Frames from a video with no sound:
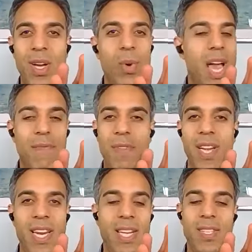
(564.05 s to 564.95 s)
We have the
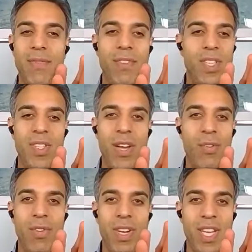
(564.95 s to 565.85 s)
connectivities there
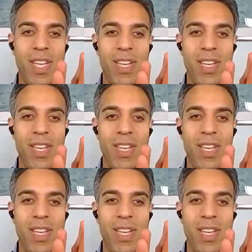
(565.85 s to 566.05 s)
already.